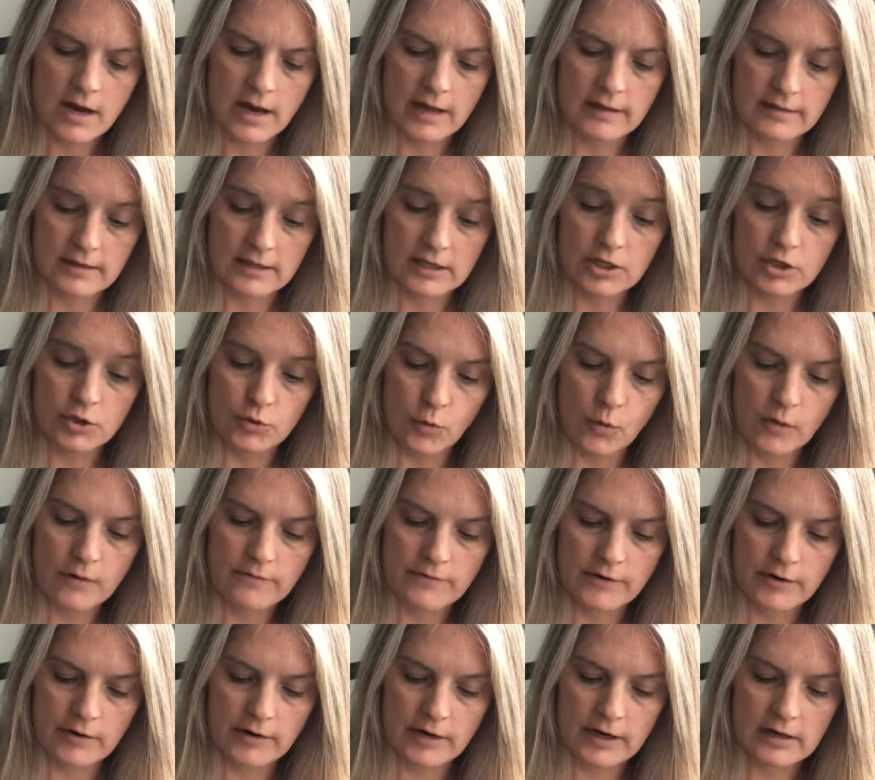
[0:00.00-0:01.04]
I think you're
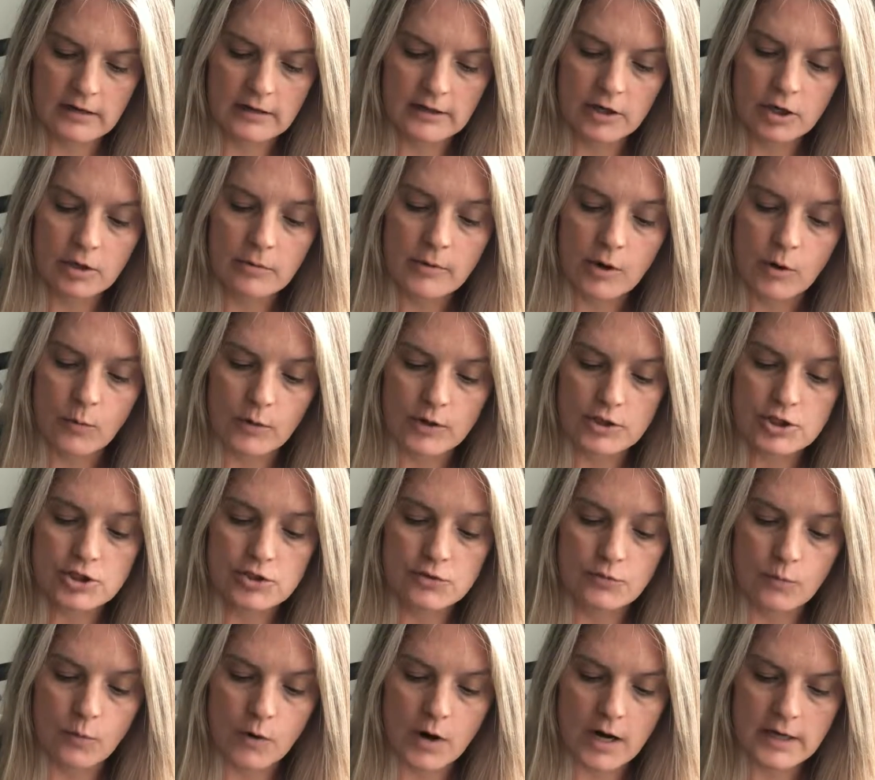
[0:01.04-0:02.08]
very clear about what
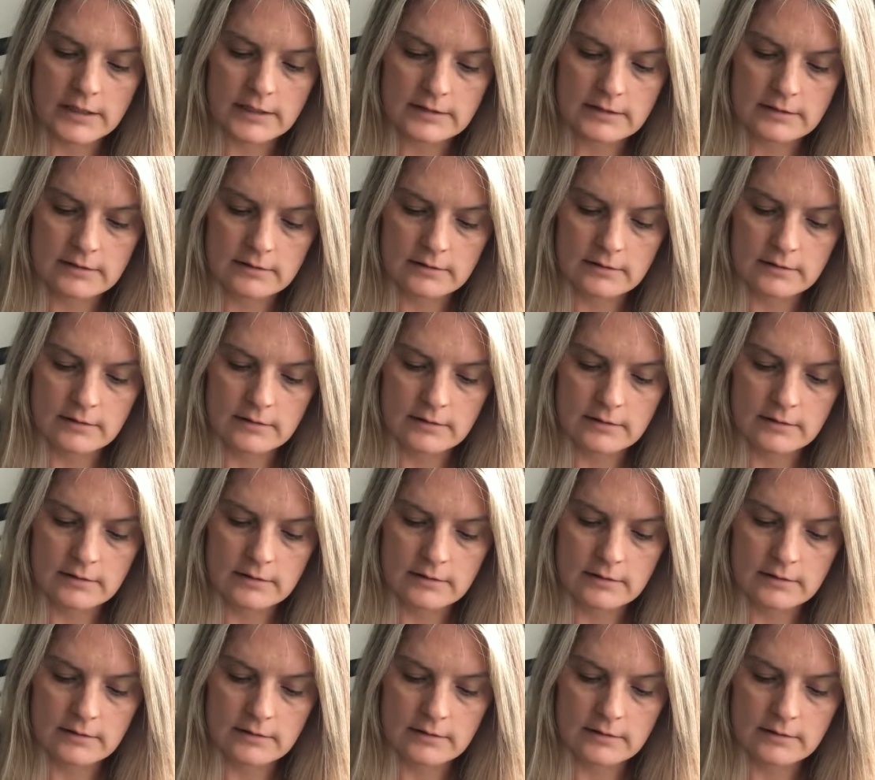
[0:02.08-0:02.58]
you want